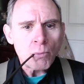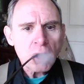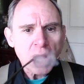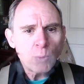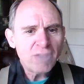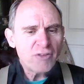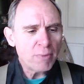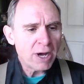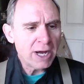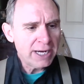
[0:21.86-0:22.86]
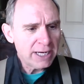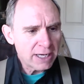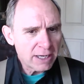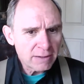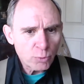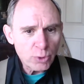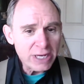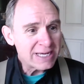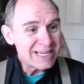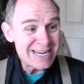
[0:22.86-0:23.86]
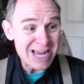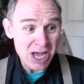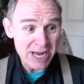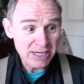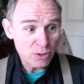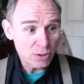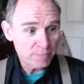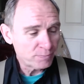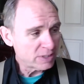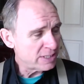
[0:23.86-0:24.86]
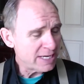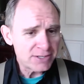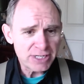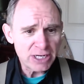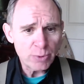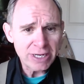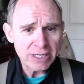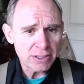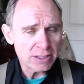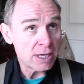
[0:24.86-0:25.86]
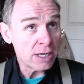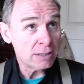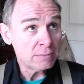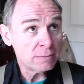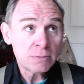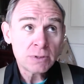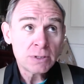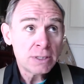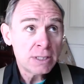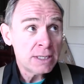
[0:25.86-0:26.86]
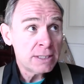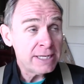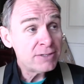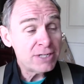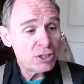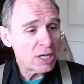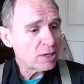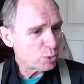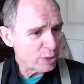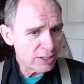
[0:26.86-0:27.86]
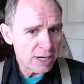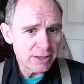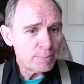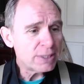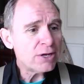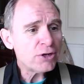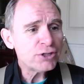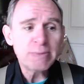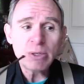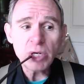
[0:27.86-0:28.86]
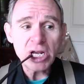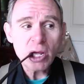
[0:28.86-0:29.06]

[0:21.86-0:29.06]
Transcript: with my week 9 TSC week TSC challenge week 9, the penultimate week,